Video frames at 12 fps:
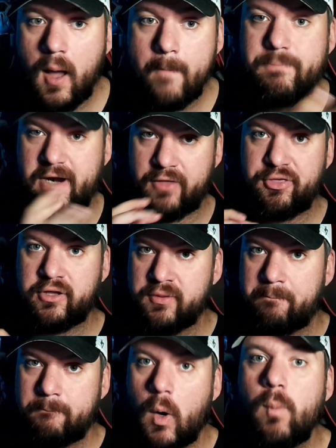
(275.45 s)
But I think the
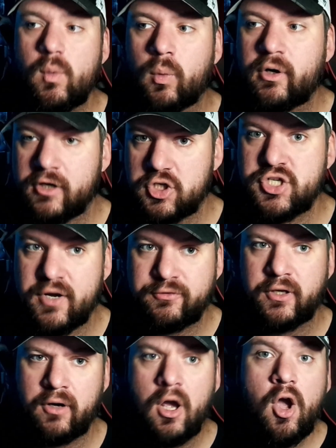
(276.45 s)
moment where it shifted